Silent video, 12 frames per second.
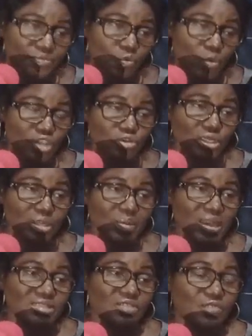when you talk
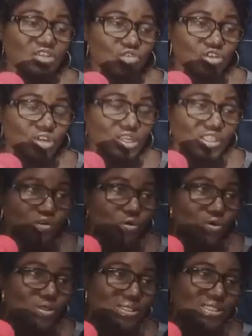about infrastructure in
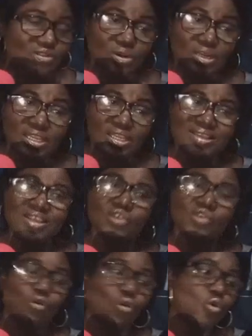schools is only
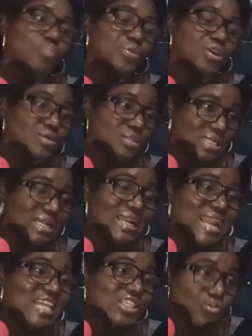school building,
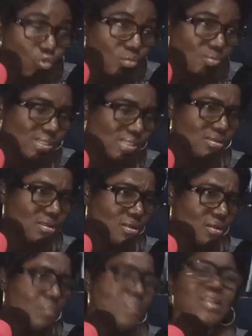classrooms.
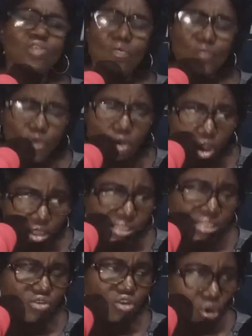But of
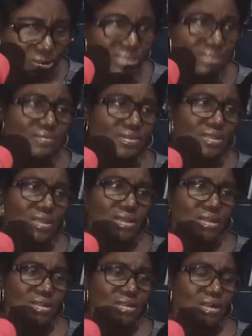course not.
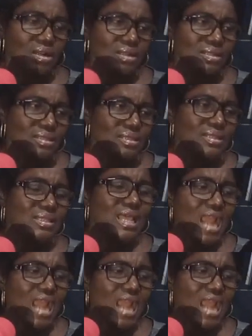There